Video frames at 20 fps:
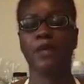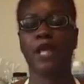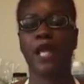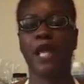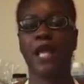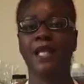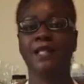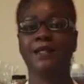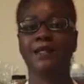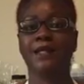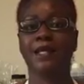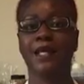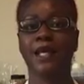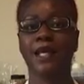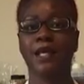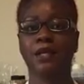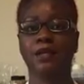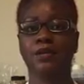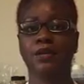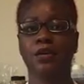and
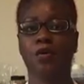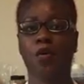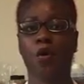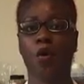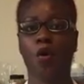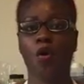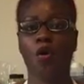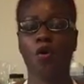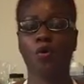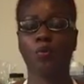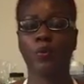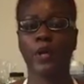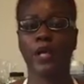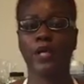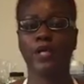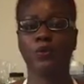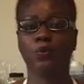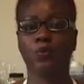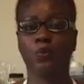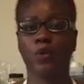get
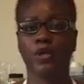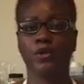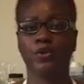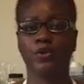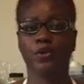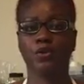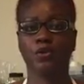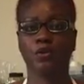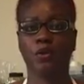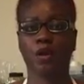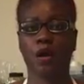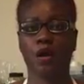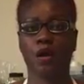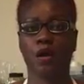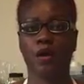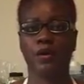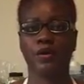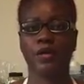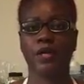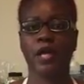already rendered
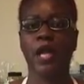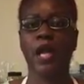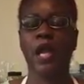lard.